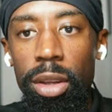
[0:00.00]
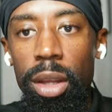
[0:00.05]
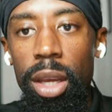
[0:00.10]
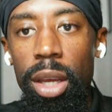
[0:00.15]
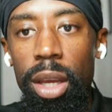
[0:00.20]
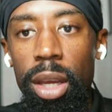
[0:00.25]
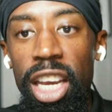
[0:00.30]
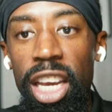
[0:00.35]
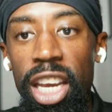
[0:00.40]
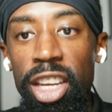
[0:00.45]

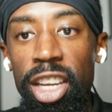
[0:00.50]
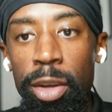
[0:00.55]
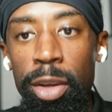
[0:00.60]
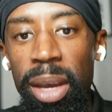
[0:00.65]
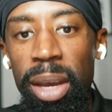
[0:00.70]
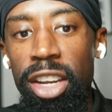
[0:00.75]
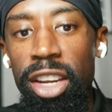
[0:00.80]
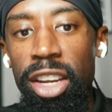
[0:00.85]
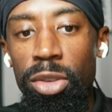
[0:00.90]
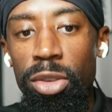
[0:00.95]
and then
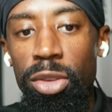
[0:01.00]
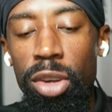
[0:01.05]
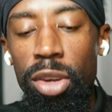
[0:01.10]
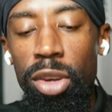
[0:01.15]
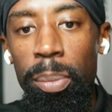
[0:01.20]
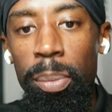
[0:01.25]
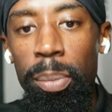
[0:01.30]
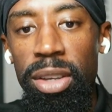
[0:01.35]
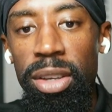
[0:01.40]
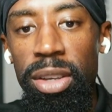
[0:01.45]
demand those
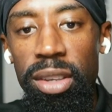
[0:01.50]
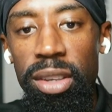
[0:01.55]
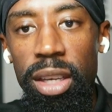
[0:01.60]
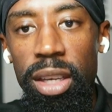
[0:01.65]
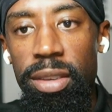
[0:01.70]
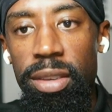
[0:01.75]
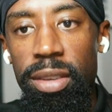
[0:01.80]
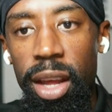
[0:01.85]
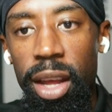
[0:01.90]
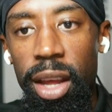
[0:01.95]
companies to get
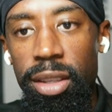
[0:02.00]
selected,